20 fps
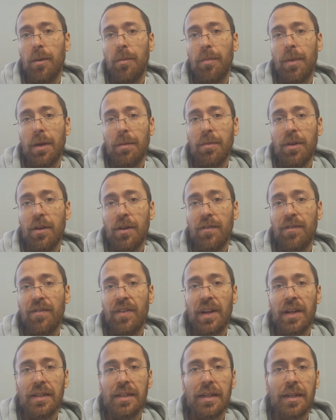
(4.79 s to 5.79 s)
Maybe you're
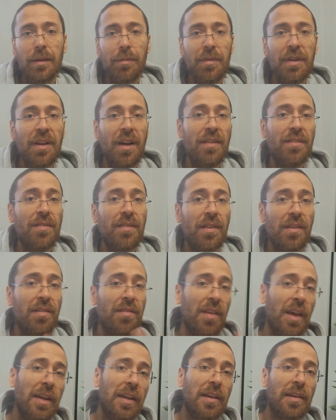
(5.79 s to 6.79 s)
failing because of the
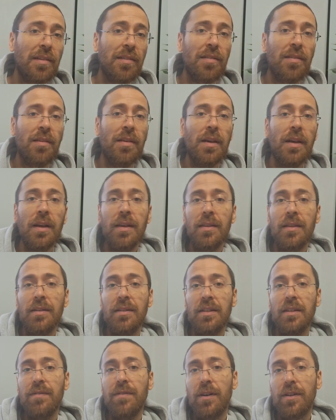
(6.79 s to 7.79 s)
settings, the
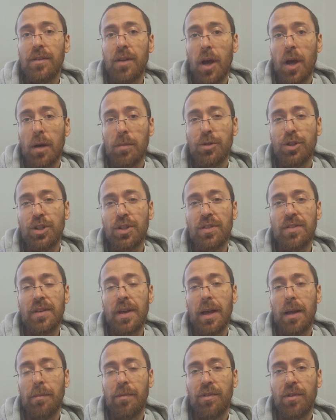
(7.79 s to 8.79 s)
default options
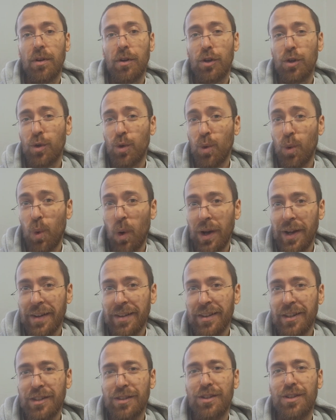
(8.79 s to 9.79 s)
Amazon
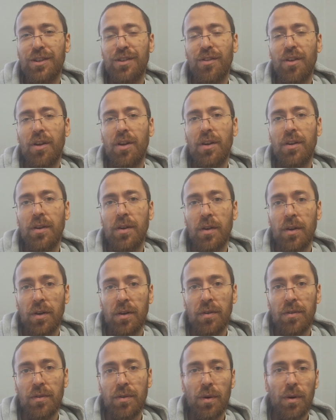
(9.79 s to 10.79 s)
quietly turns on
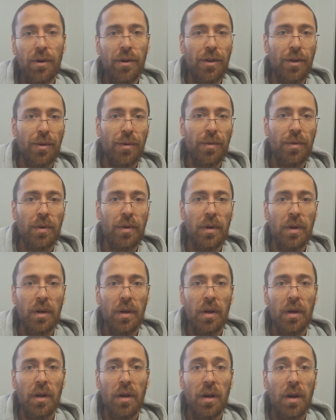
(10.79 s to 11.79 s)
for you.
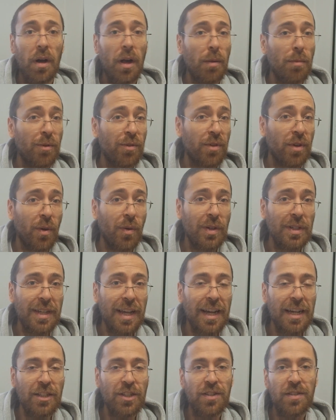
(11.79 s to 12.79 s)
Almost no one
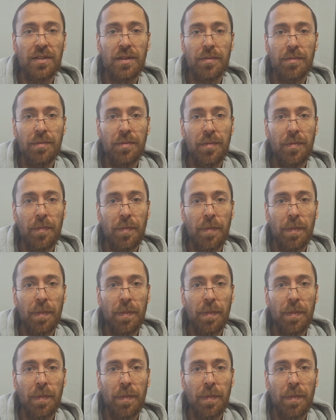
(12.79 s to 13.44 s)
catches them.